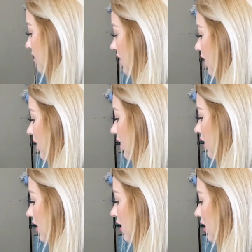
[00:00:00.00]

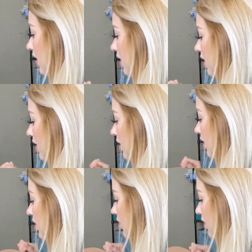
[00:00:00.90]

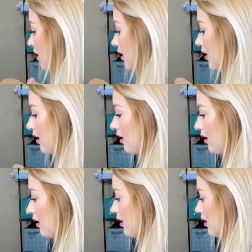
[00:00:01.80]

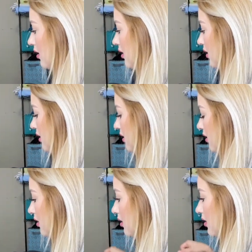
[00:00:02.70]

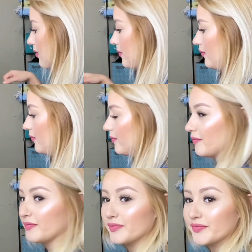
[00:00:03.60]

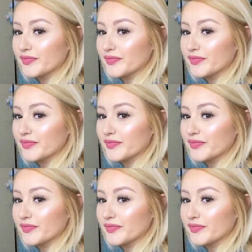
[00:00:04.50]
Nobody speaks.